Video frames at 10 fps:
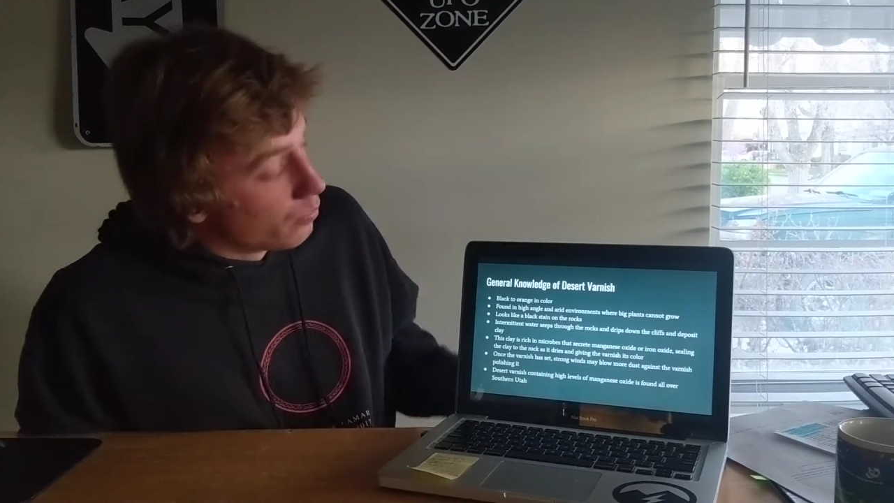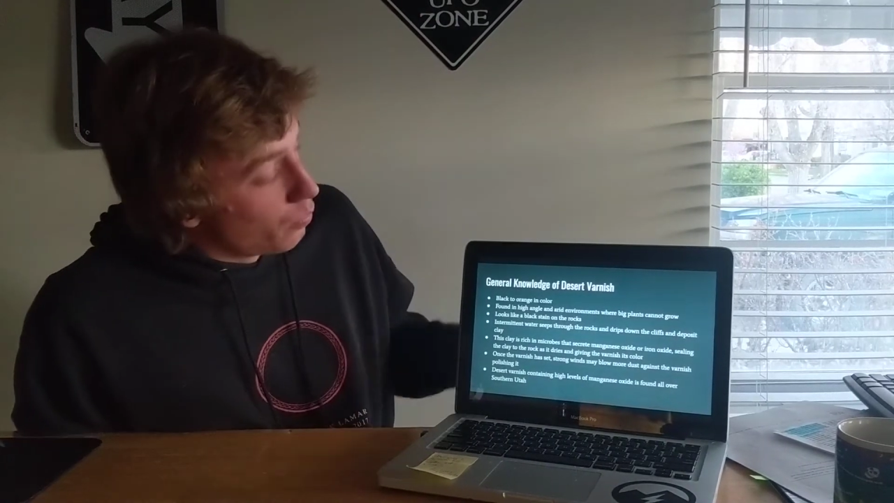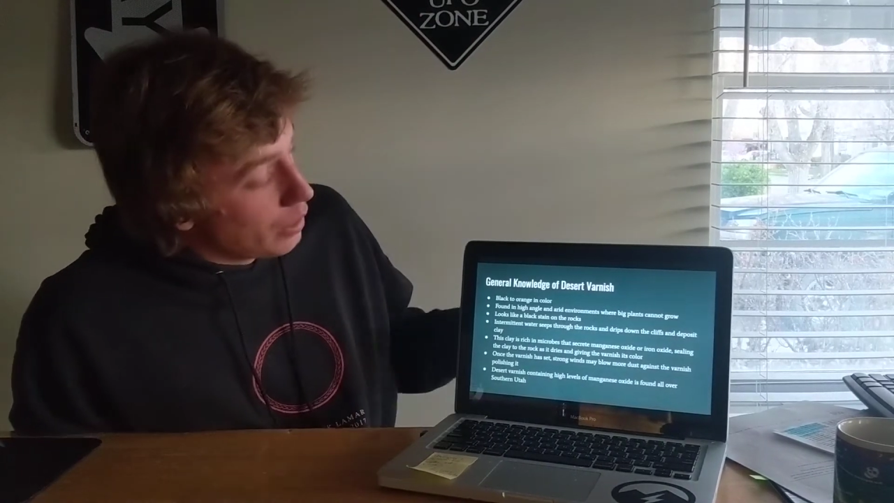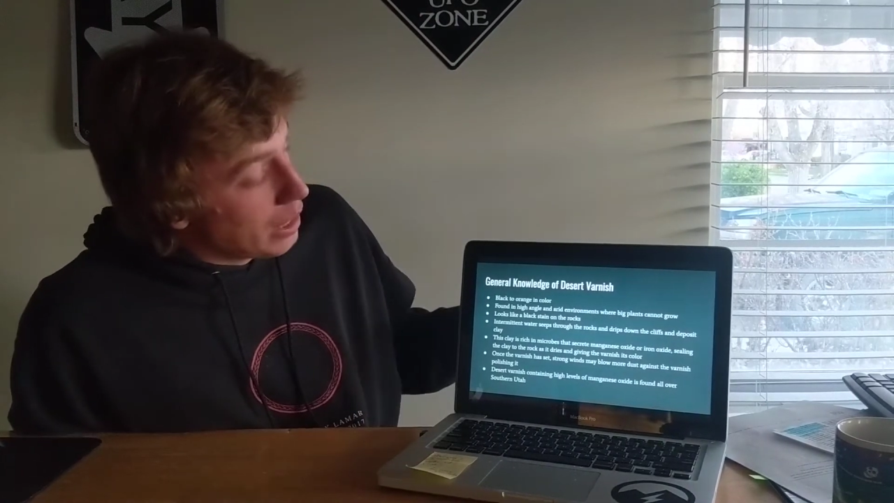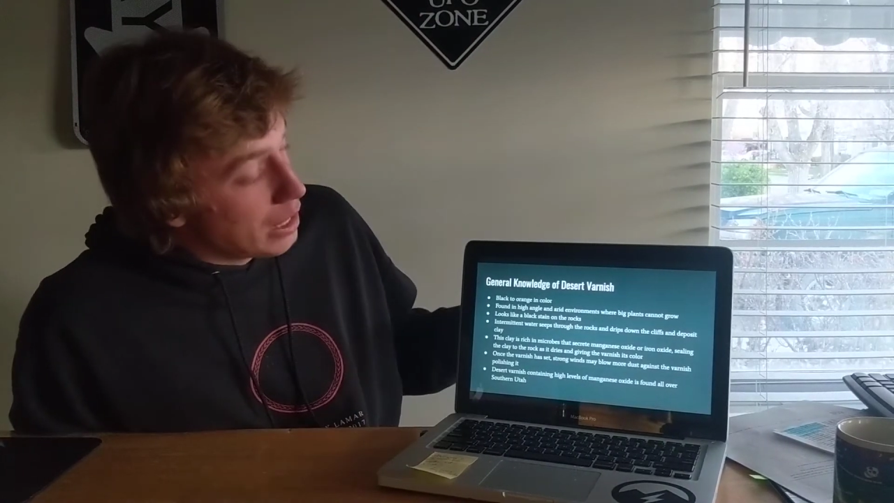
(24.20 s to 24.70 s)

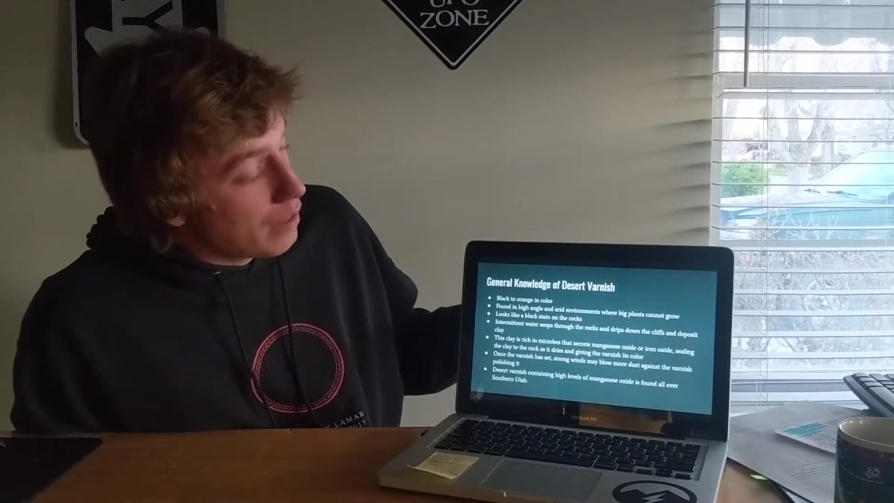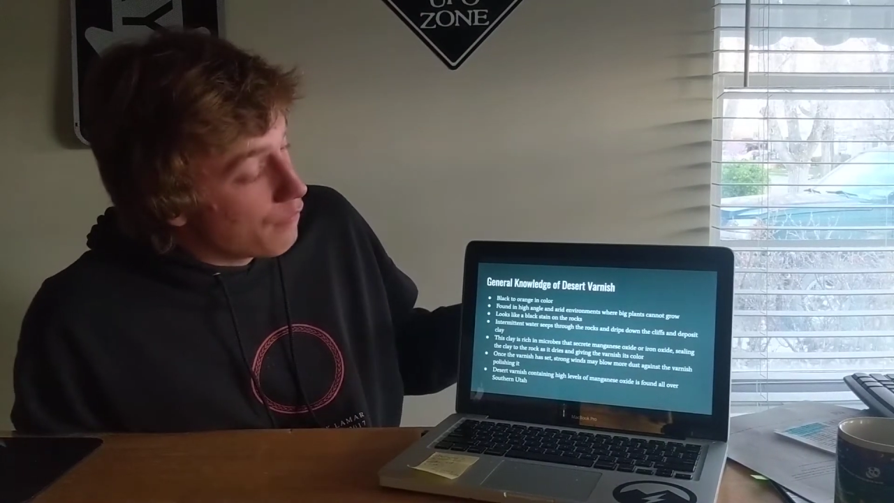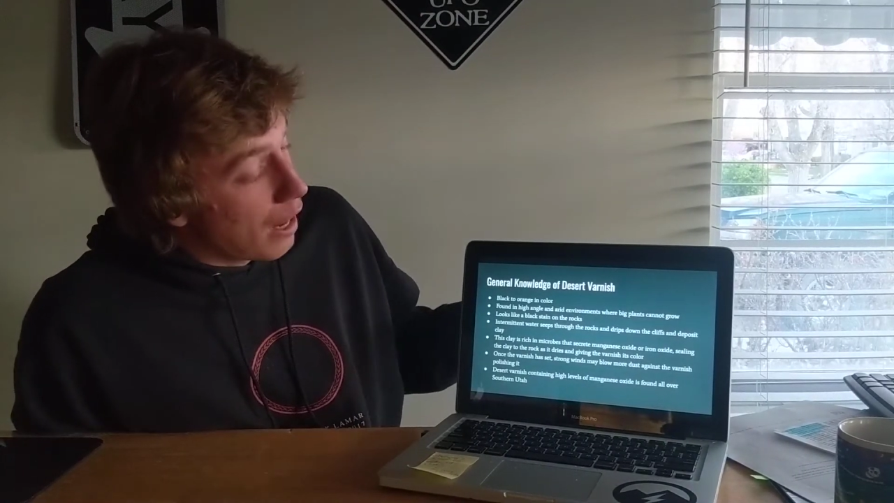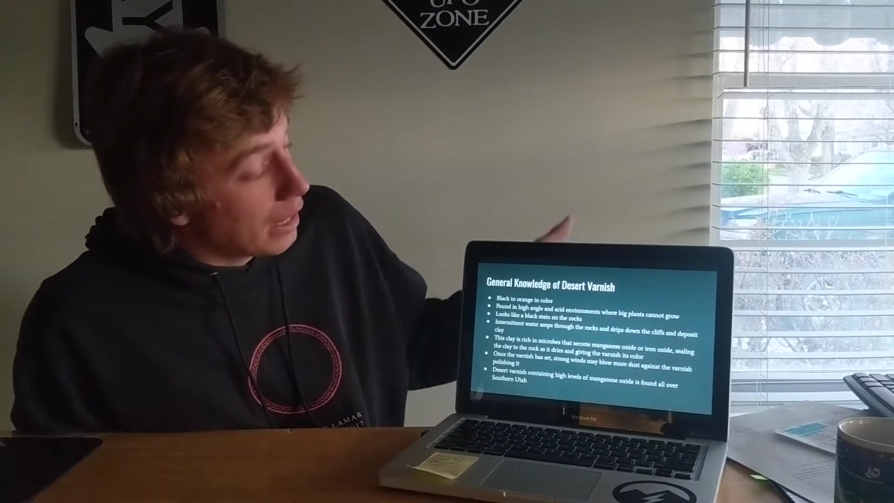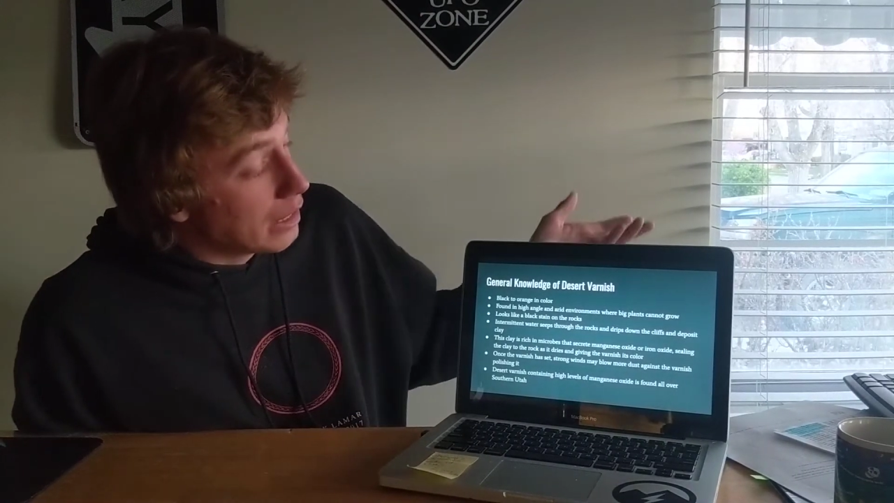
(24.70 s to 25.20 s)
We
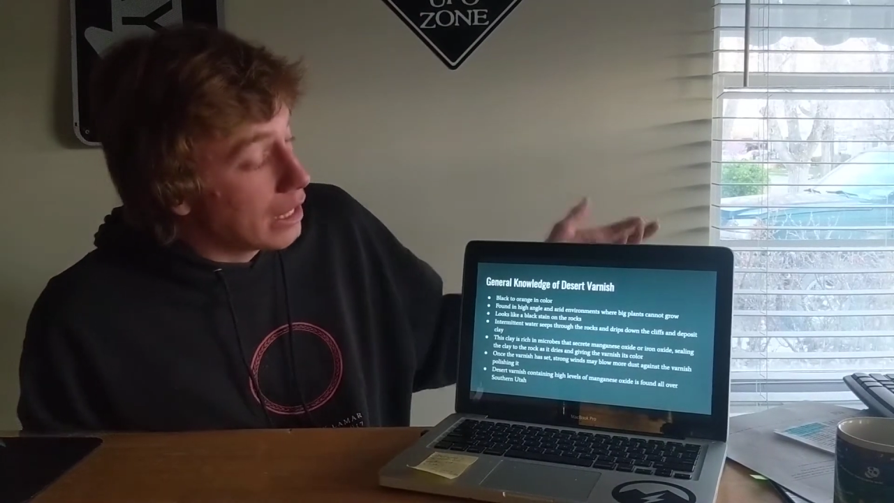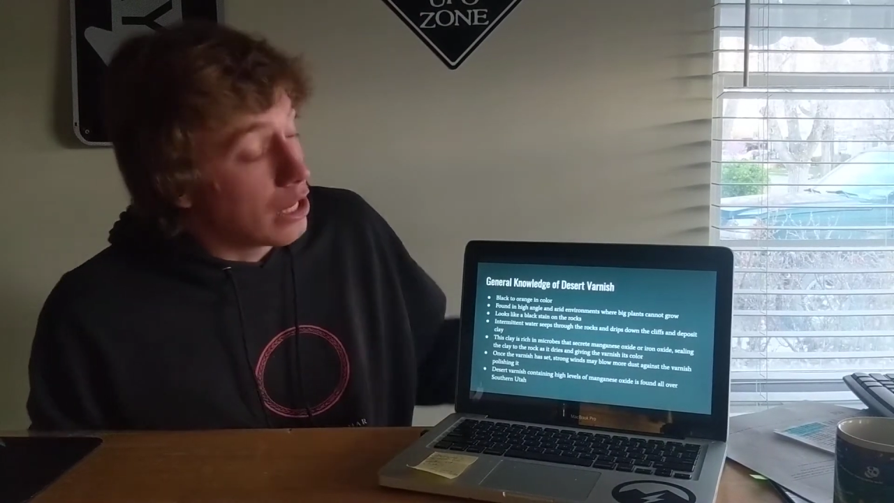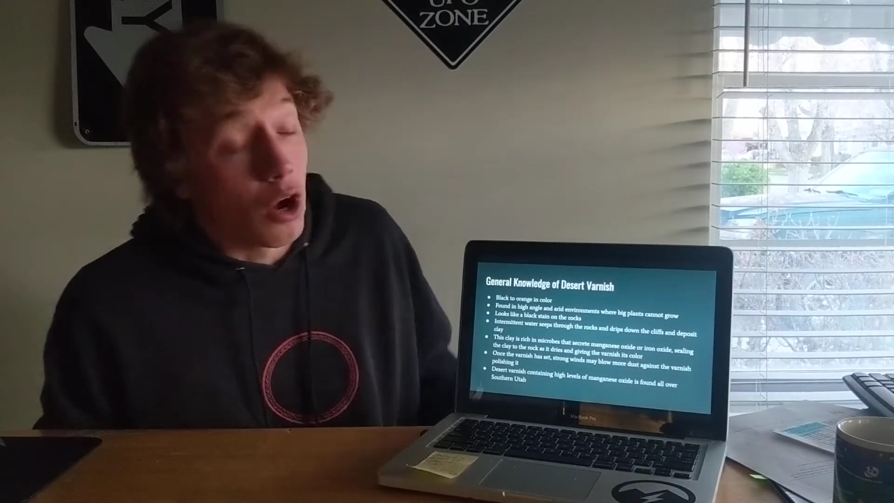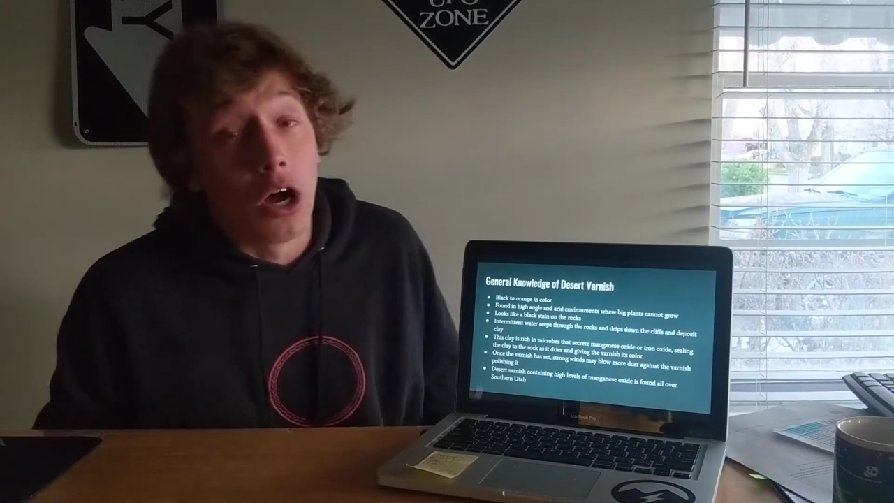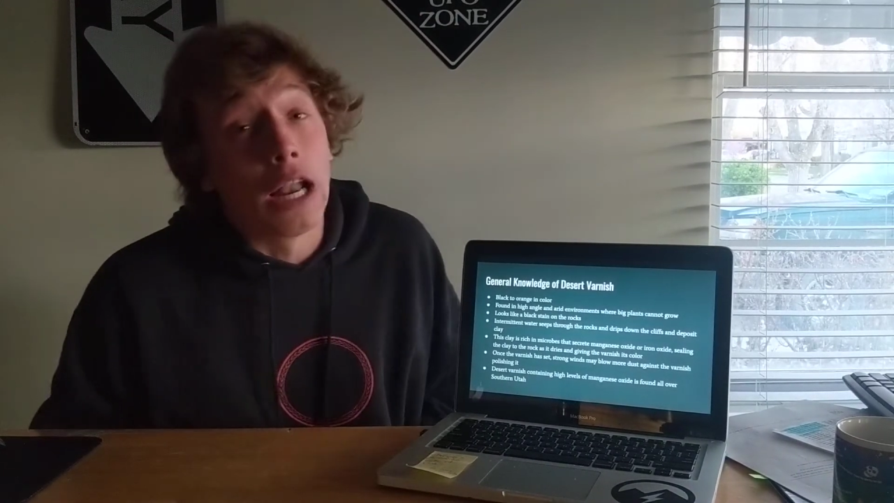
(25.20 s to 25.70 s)
find it
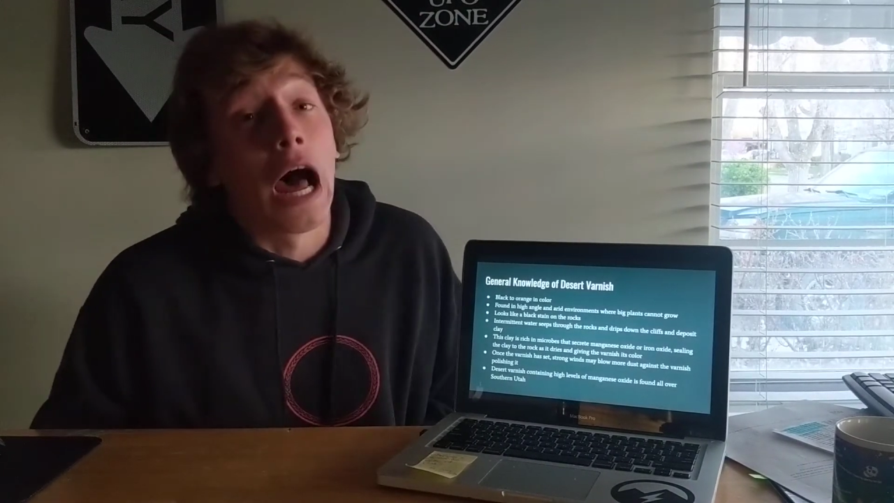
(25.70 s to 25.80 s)
on